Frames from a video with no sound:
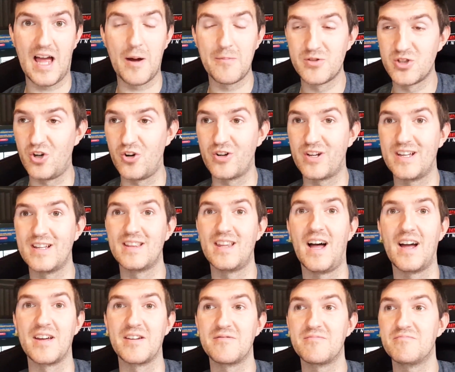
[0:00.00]
I'm talking
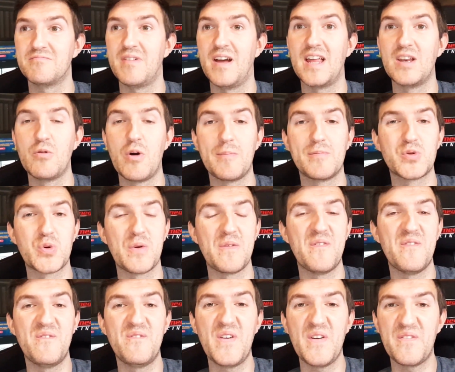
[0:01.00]
like anywhere
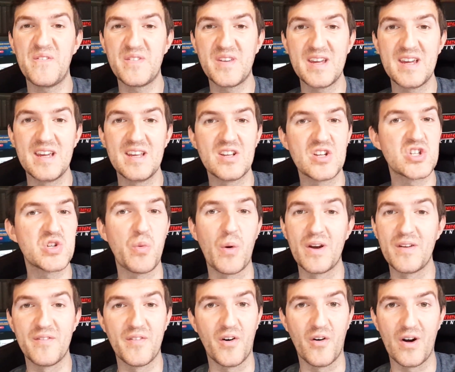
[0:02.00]
between 15 and
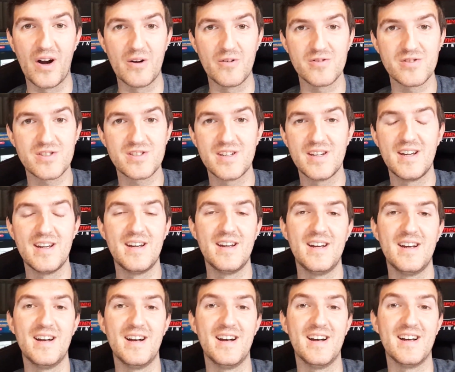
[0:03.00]
24 hours.
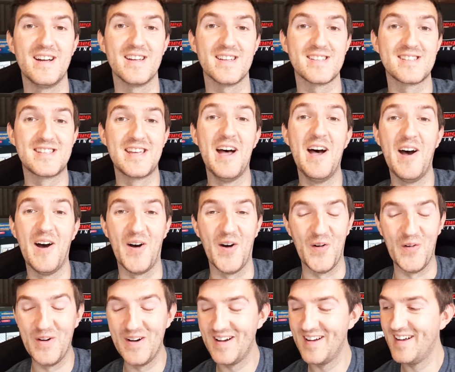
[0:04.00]
Uh,
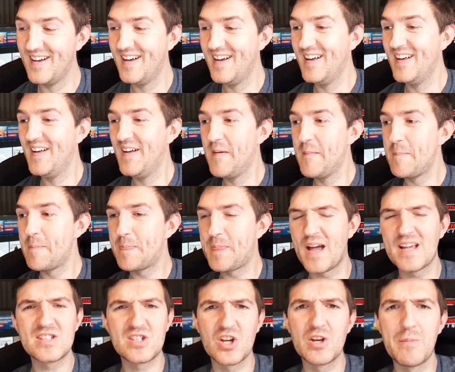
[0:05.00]
so
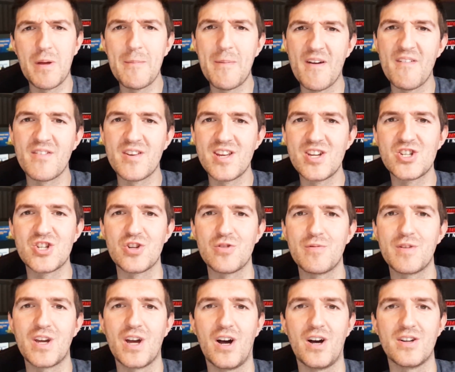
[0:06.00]
that's going to be a bit of an
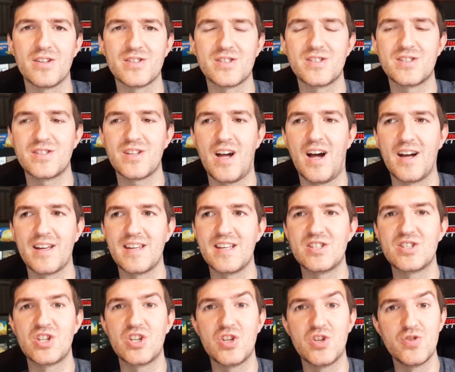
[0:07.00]
issue because I
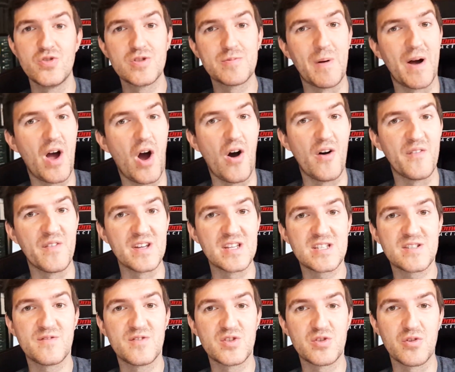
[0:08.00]
need to use my
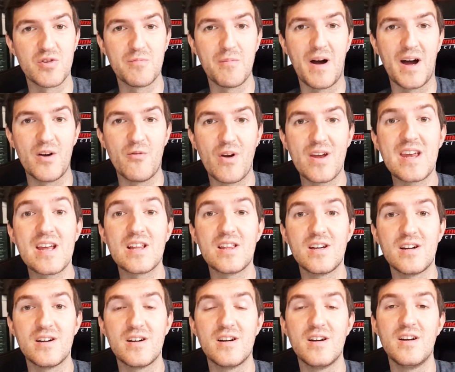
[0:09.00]
office for doing my
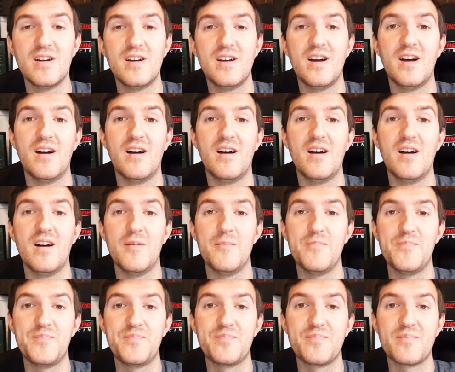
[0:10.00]
regular
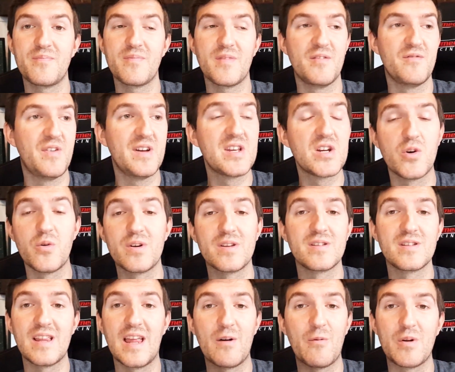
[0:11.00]
um,
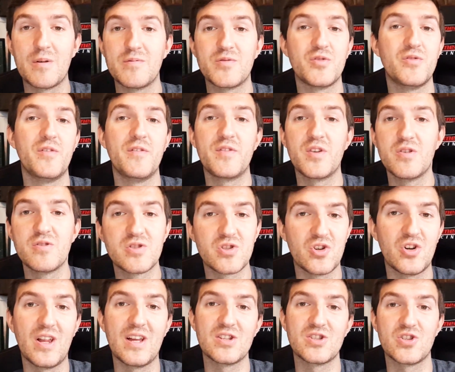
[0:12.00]
videoing, like when I'm doing reviews
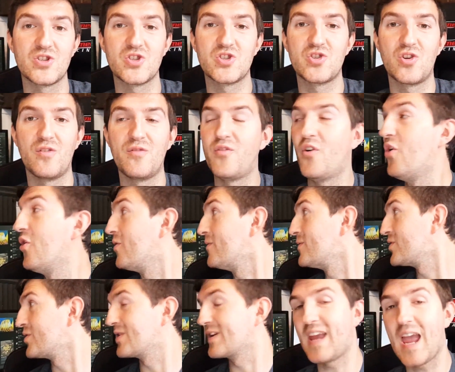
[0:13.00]
and all that sort of stuff, or I'm
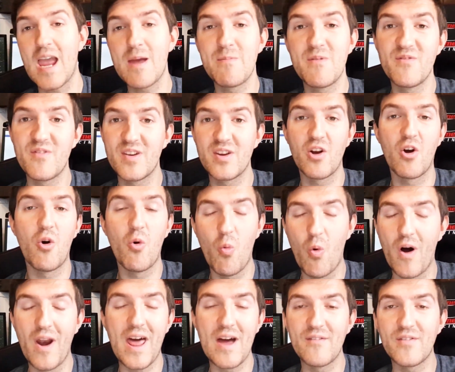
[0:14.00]
doing a gaming video or
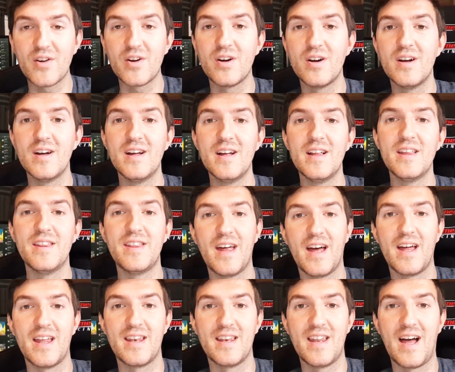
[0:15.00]
whatever,
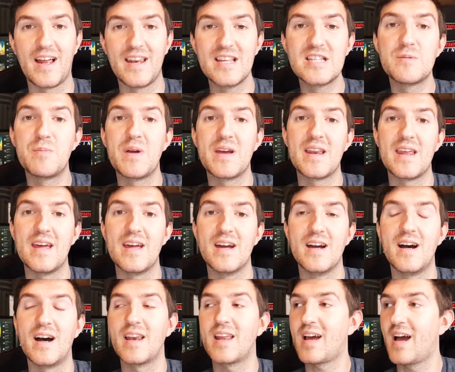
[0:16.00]
then I need to be in
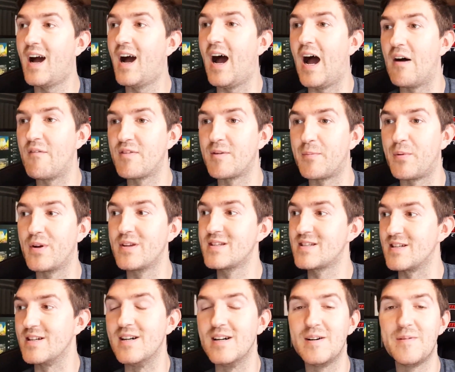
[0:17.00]
here and I can't have the
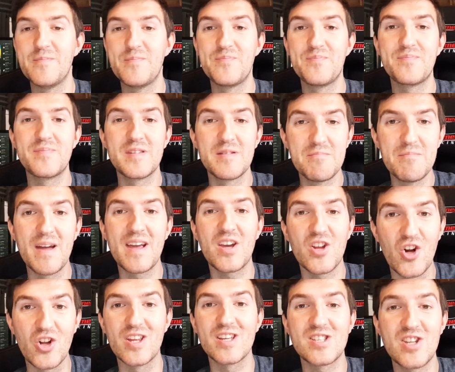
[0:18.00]
printer
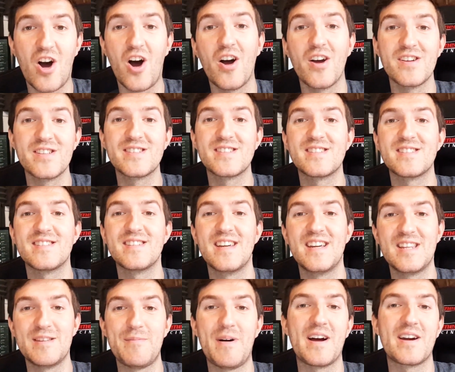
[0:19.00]
making all its noise
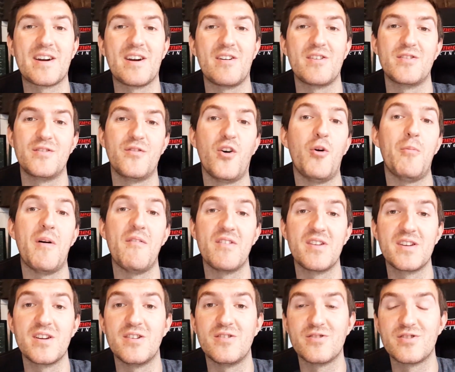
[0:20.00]
in the background of all my
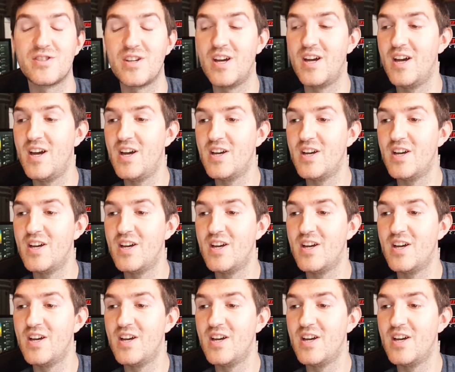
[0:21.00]
videos.